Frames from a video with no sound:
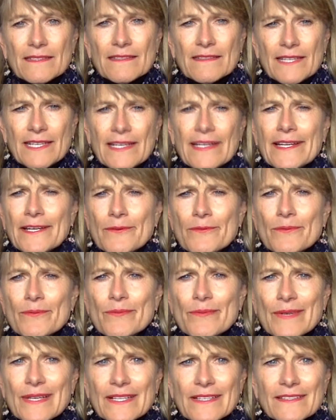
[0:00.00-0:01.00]
that he had a
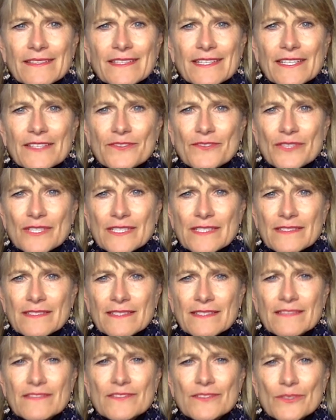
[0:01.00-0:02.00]
real interest
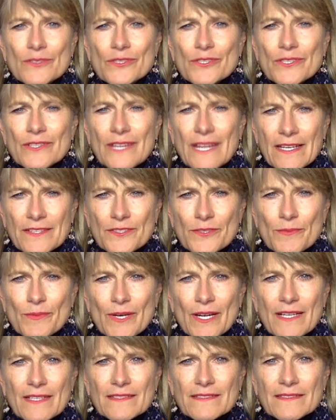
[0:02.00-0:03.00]
in social
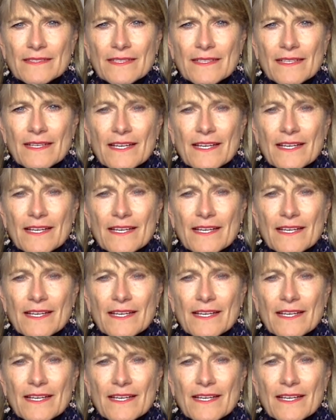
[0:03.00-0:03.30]
enterprise.